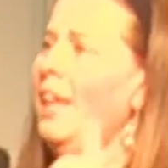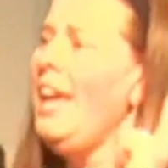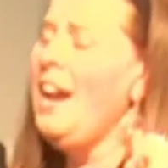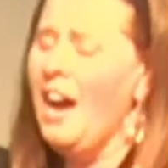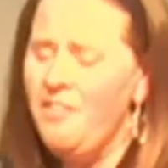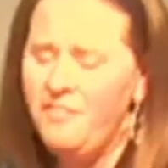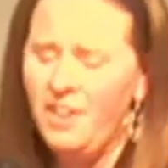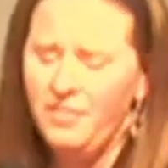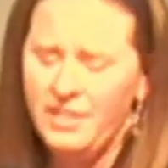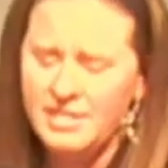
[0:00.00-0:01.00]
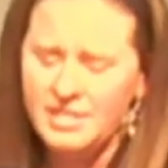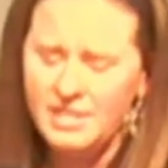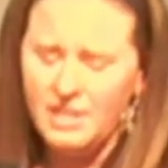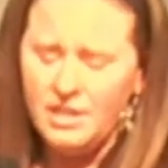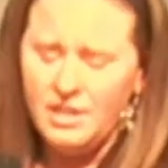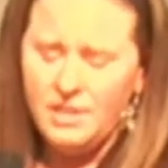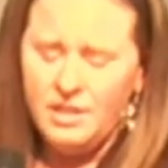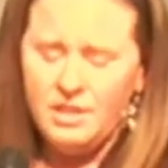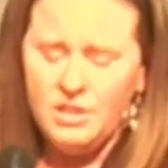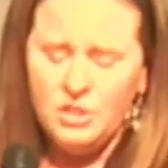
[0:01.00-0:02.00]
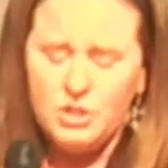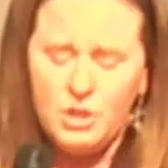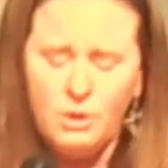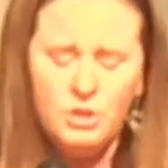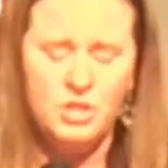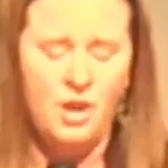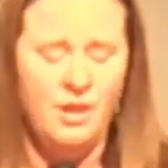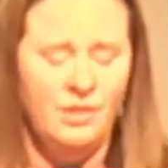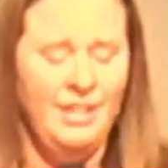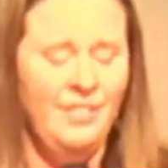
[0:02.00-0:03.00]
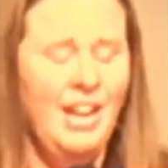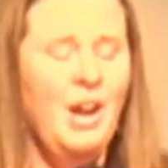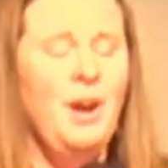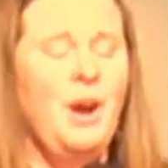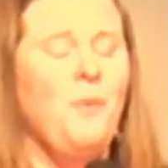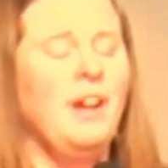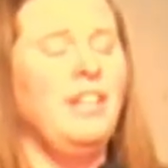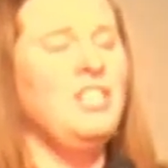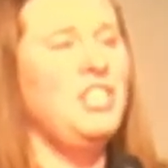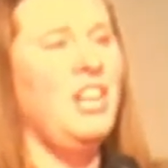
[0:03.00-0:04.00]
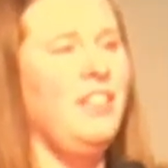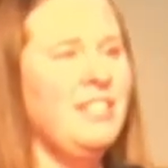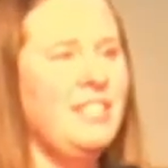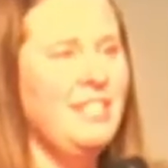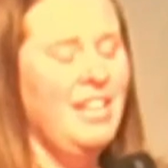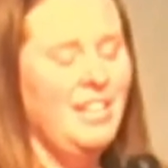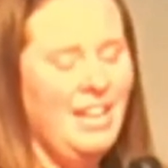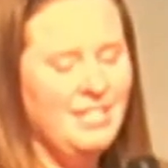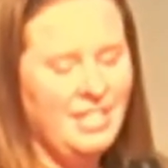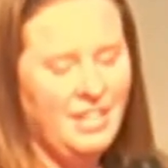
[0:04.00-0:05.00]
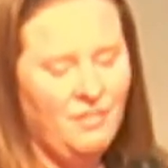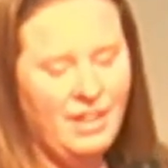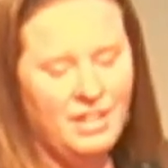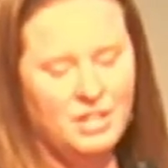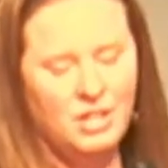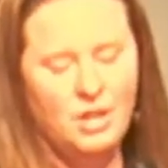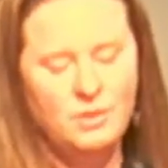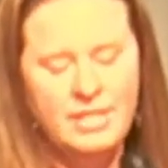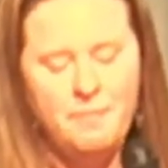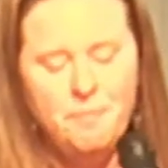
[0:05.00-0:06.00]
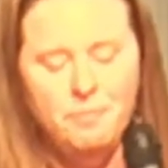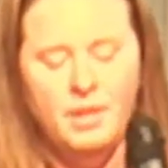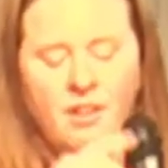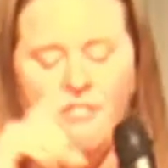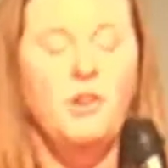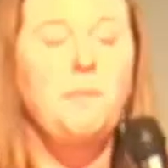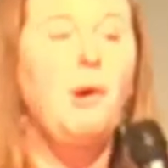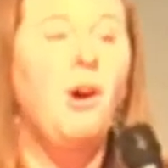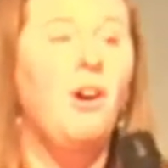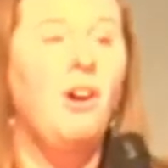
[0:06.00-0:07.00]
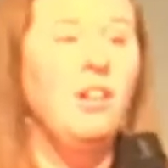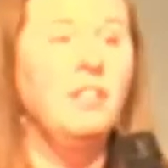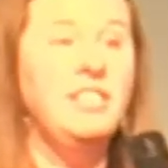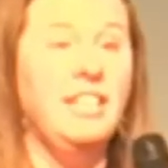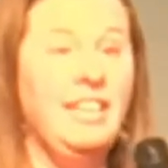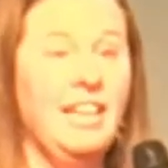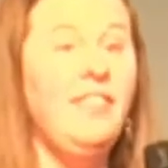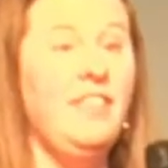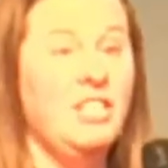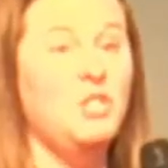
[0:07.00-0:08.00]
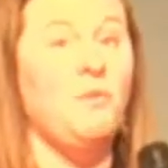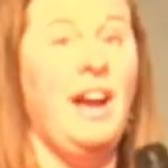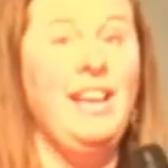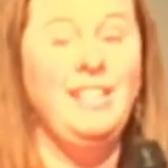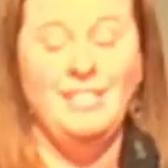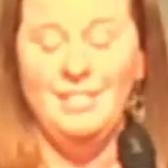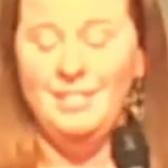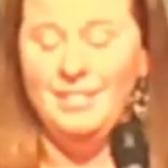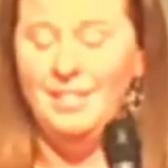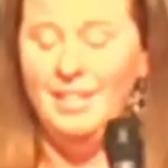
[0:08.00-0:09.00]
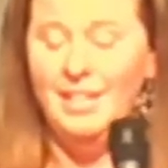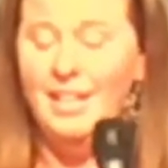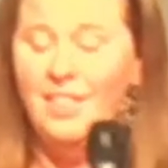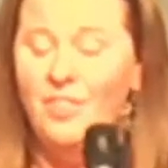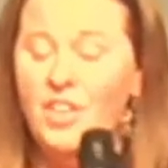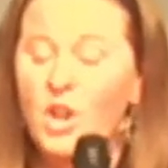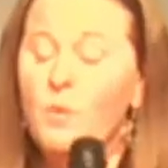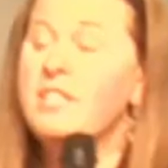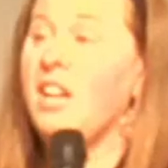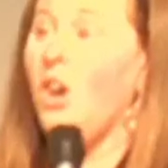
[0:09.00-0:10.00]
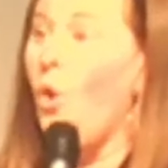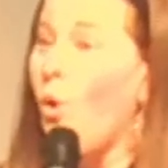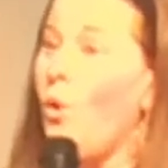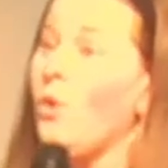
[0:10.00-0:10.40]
And I felt this so strongly that I wanted to share this as I get ready to close, that for Paul to get this right, there was a whole